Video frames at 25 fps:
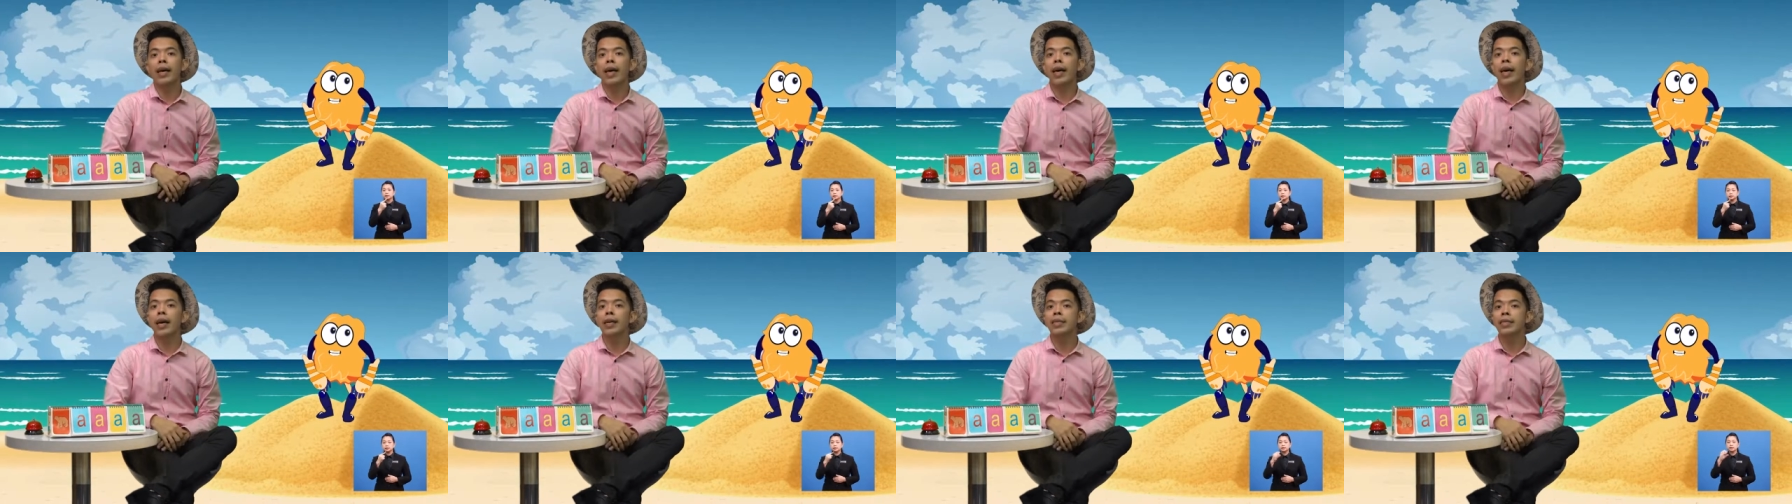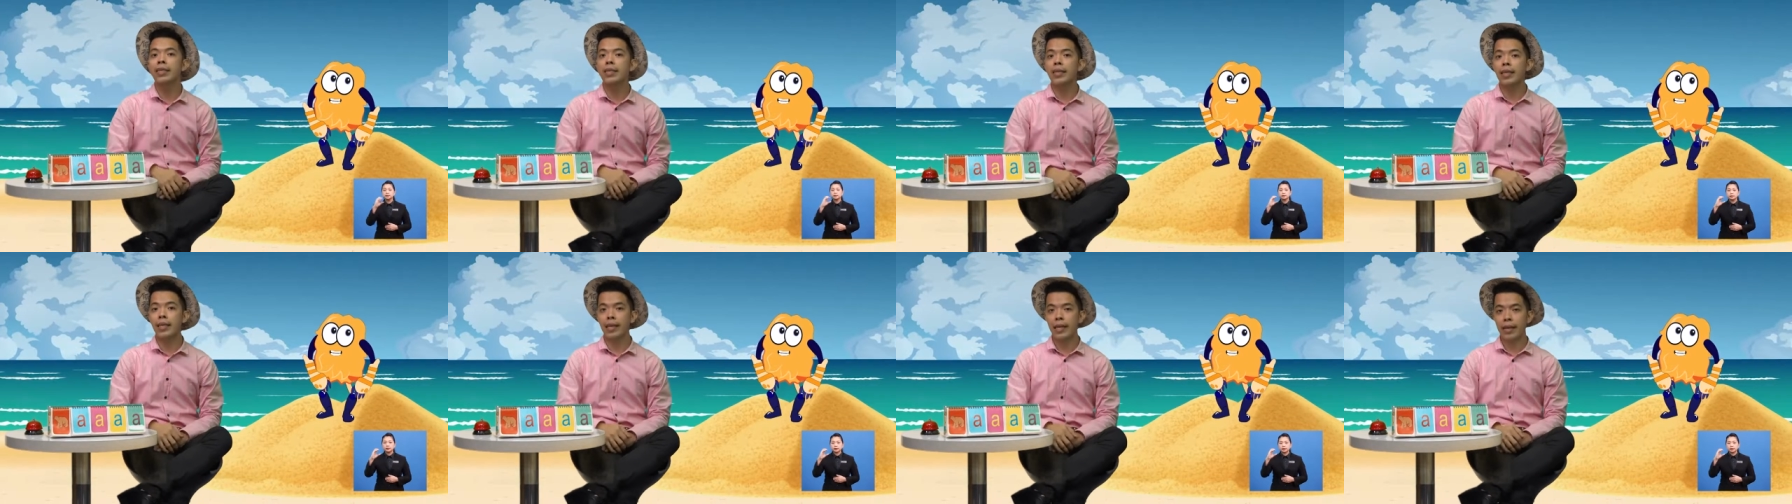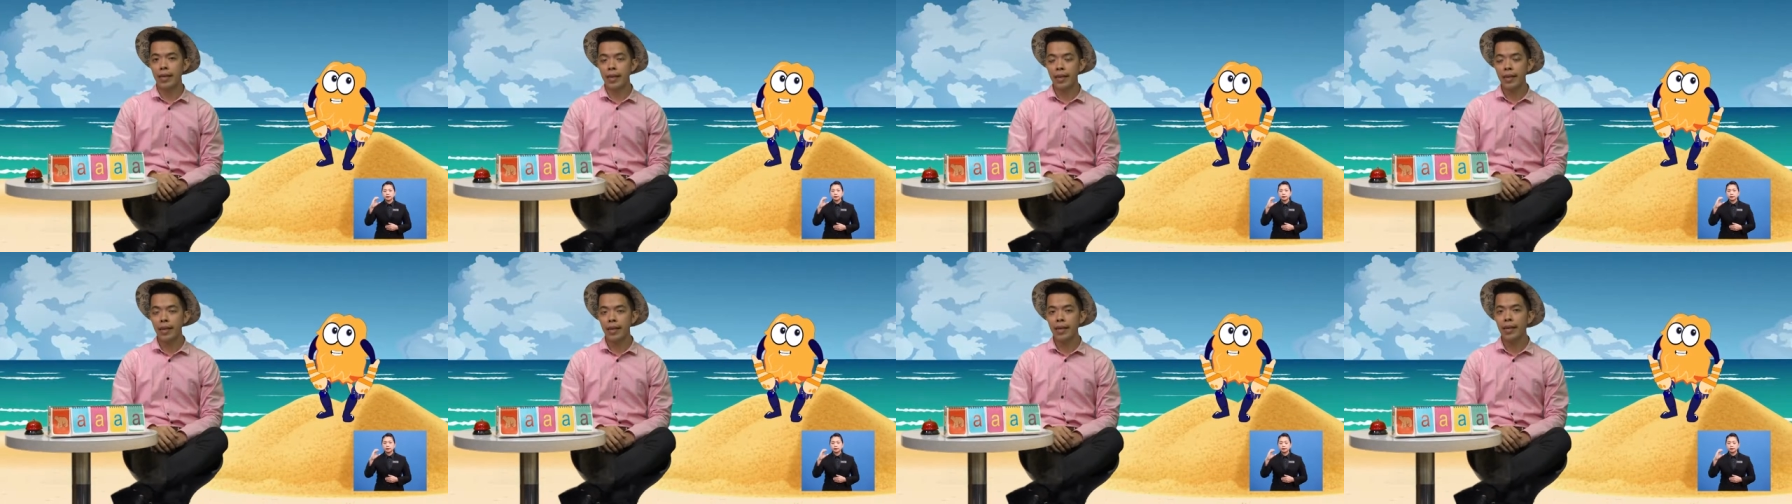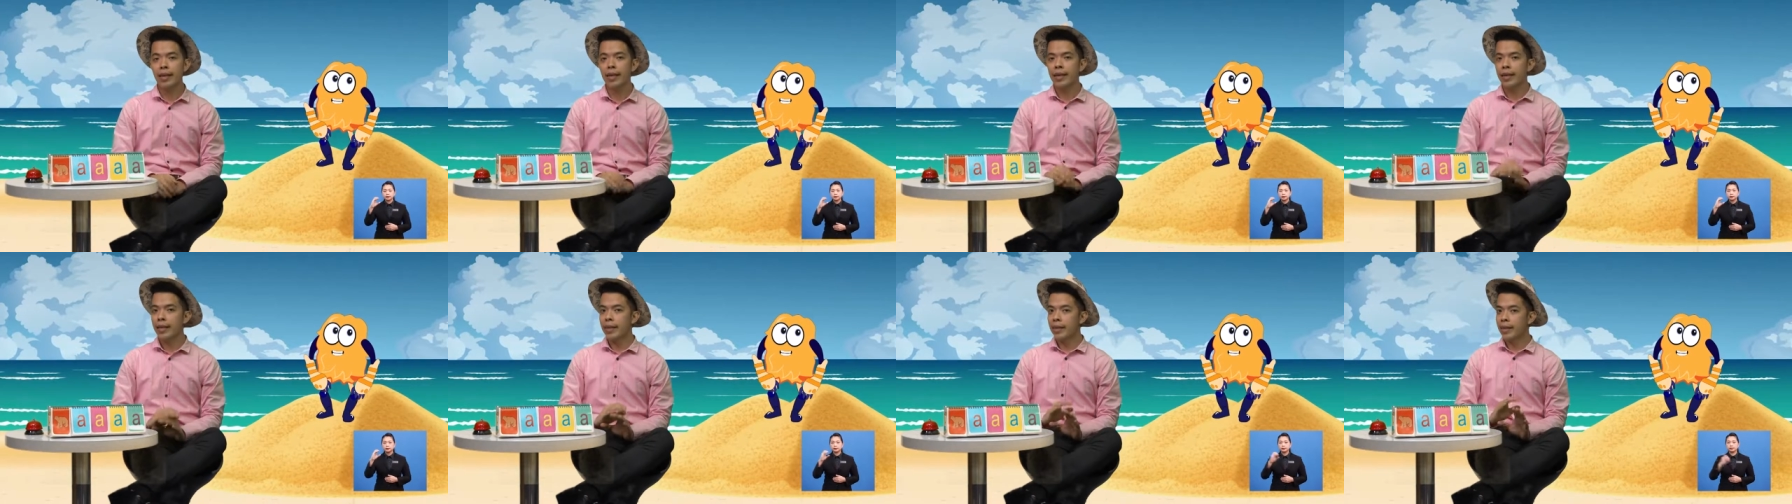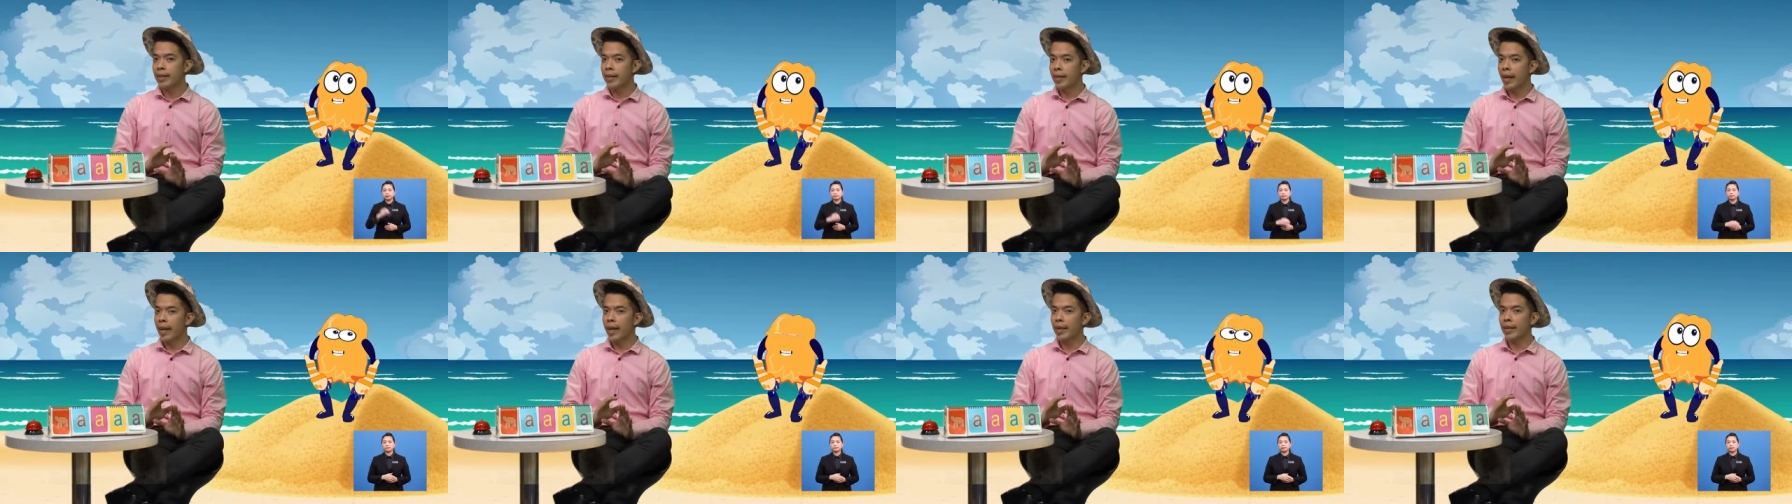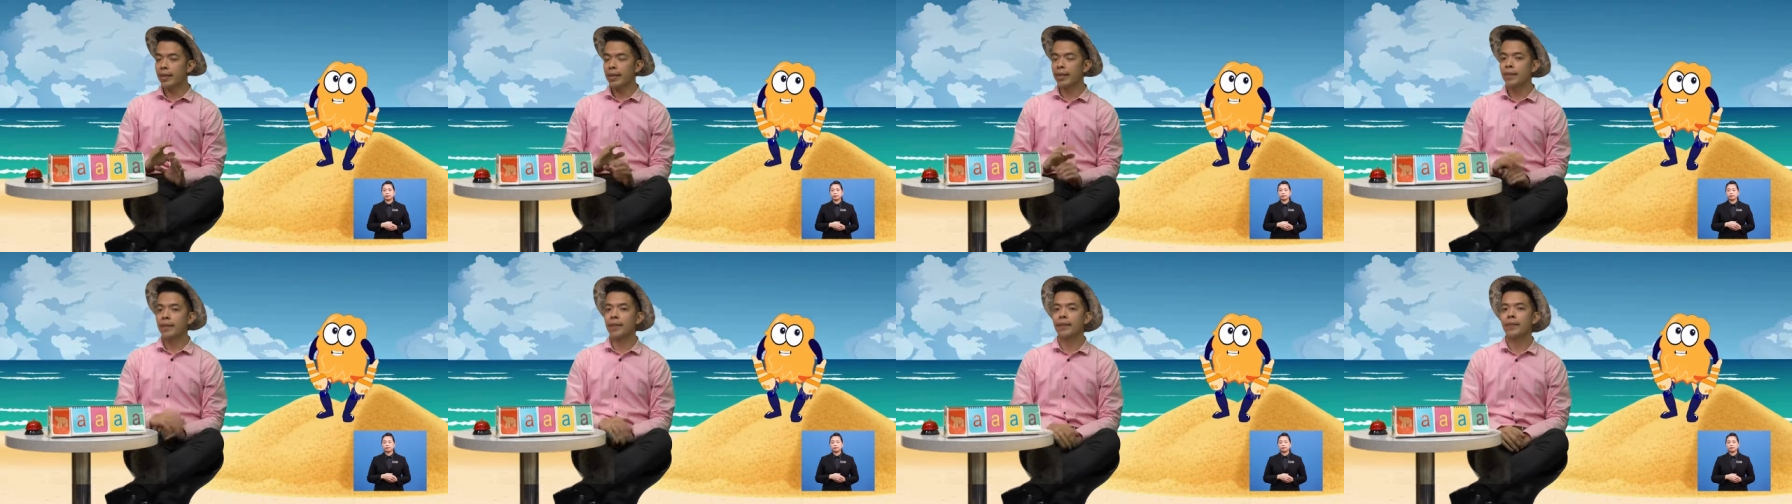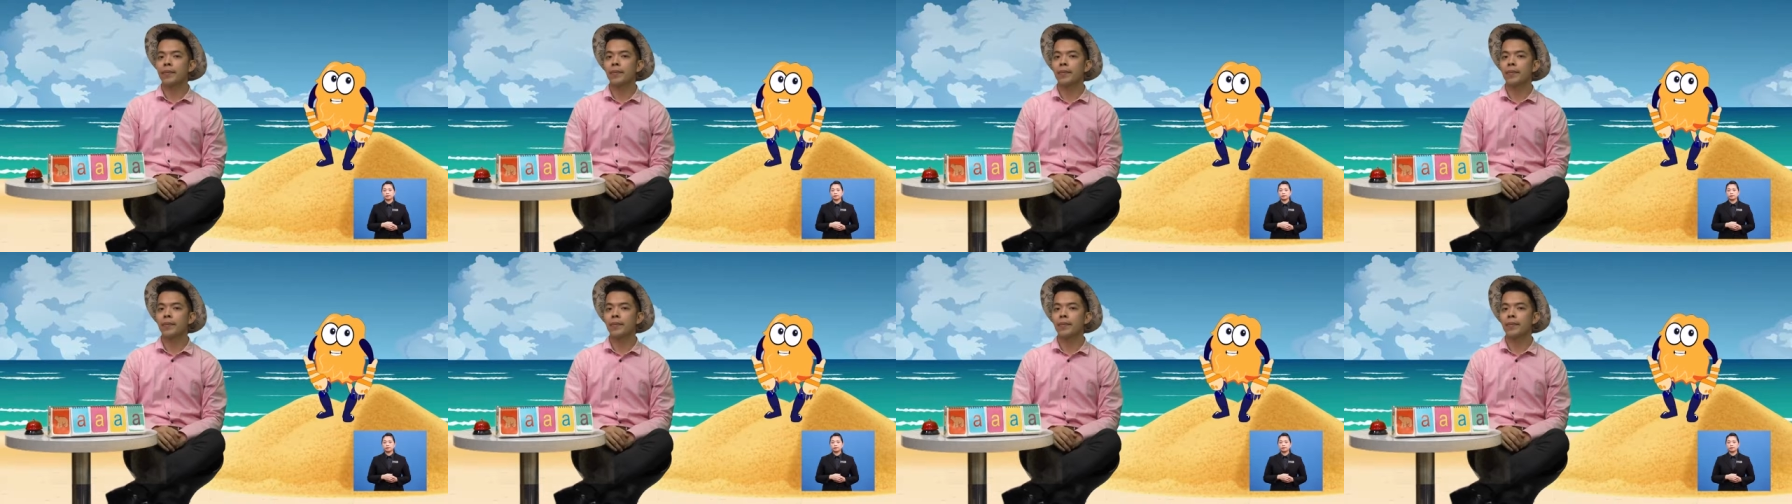as in cat.